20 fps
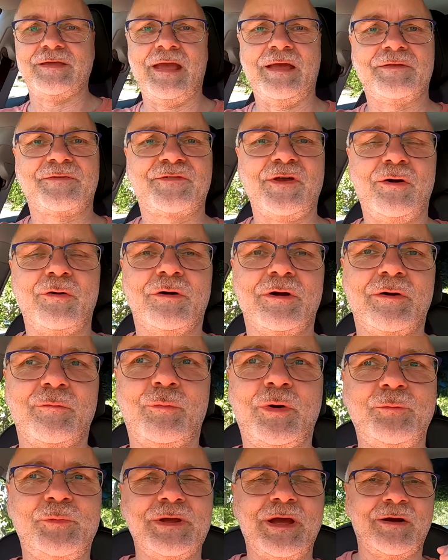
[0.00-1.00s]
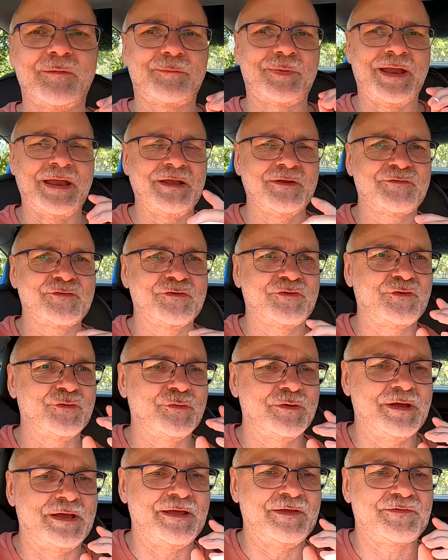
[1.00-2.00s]
Yeah, so what we are planning to
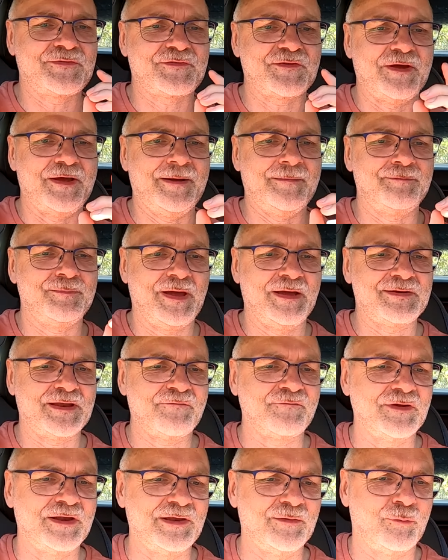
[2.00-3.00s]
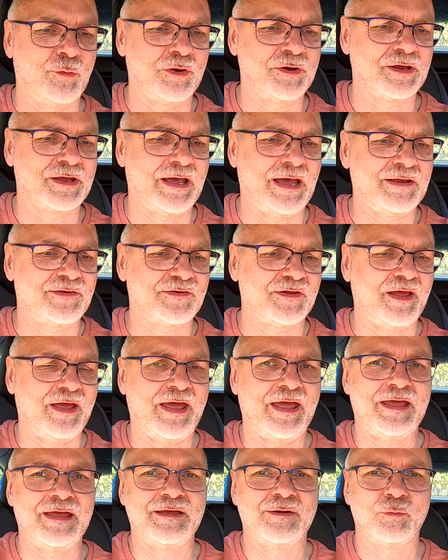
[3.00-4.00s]
do is, I definitely want to get
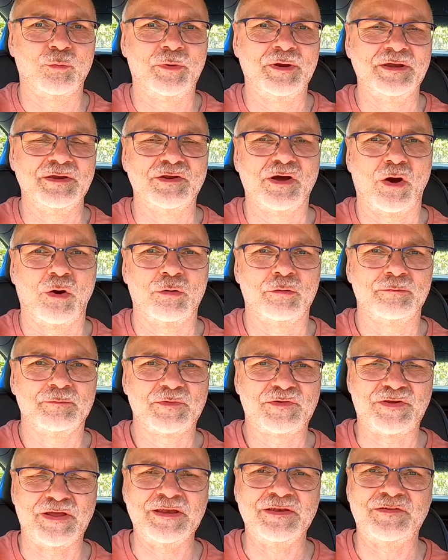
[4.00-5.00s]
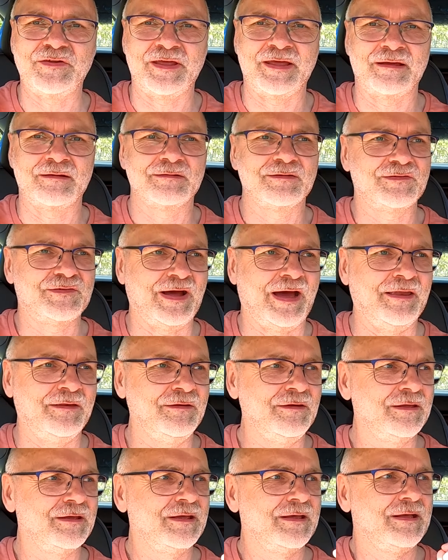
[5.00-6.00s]
a window tinting
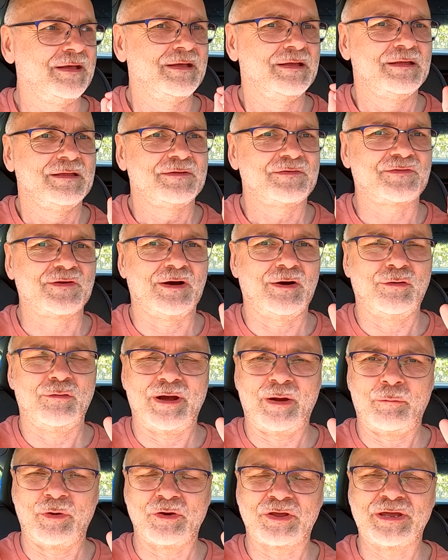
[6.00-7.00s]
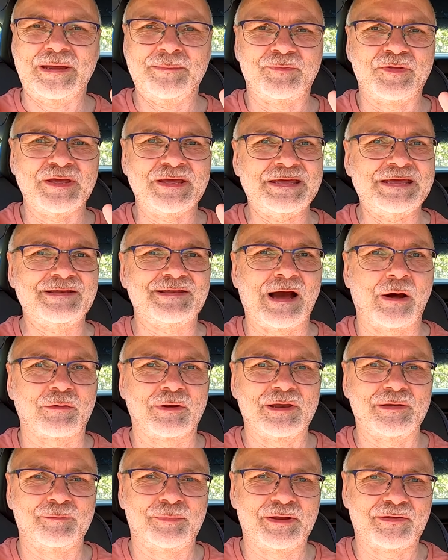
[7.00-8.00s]
done. So I want to keep the heat out a
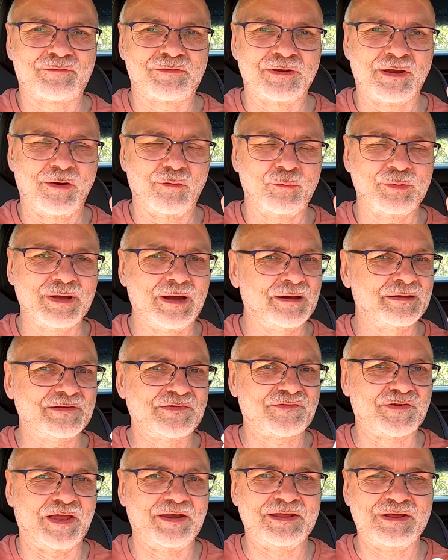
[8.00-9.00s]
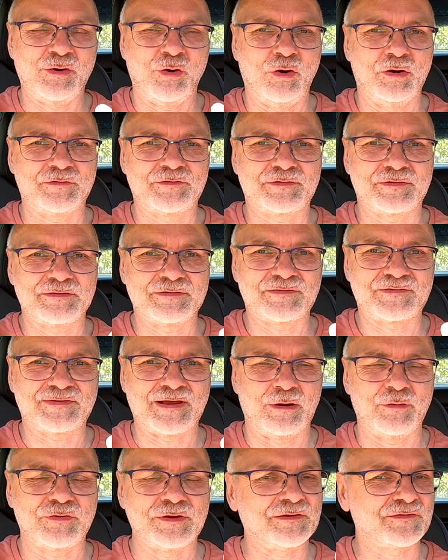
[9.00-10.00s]
little bit. You know, we are in sunny, hot
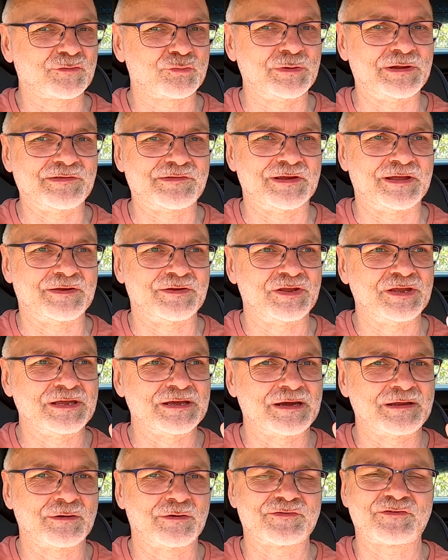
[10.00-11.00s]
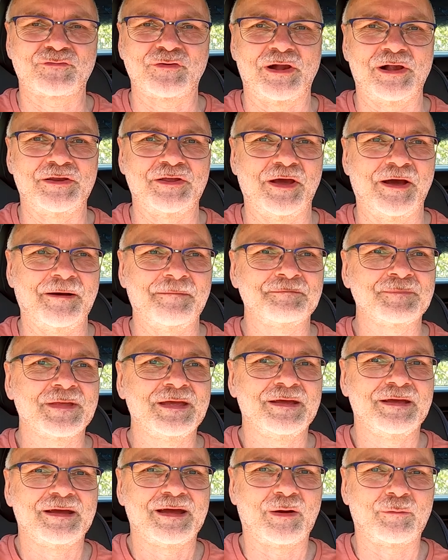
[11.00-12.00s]
southeast Queensland here in Australia,
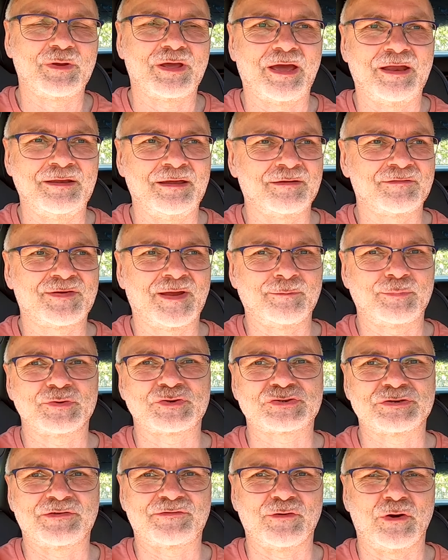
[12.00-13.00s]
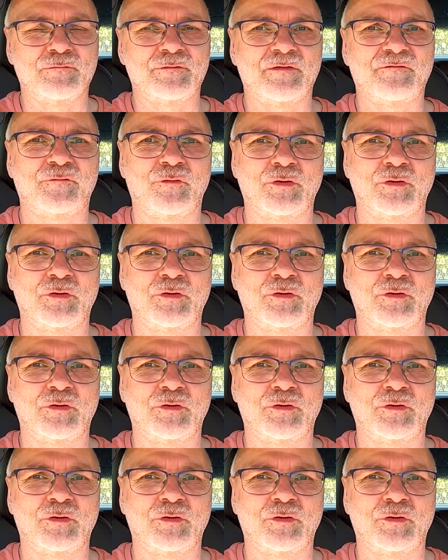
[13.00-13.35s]
and we're getting temperatures over